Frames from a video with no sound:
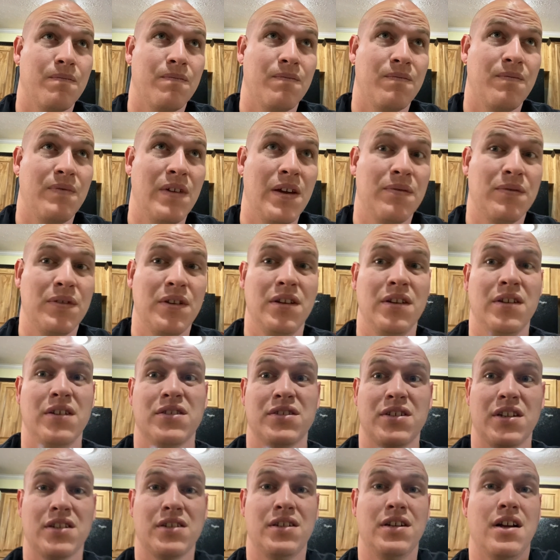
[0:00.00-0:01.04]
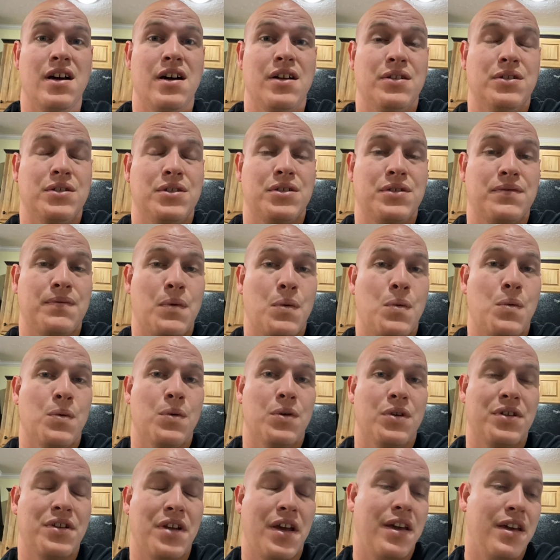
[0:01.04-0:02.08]
$50, $60 for
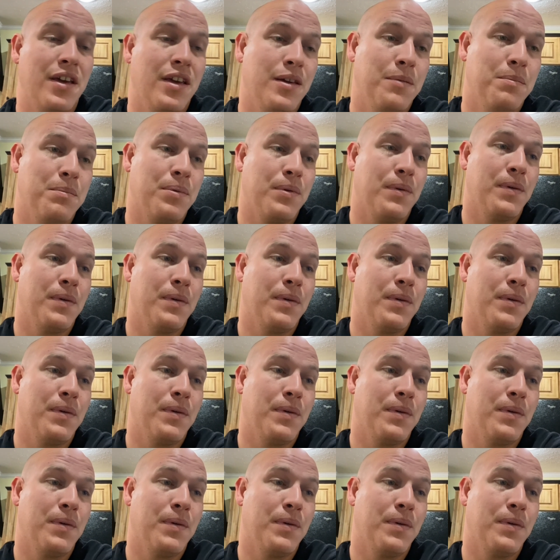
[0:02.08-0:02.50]
tape,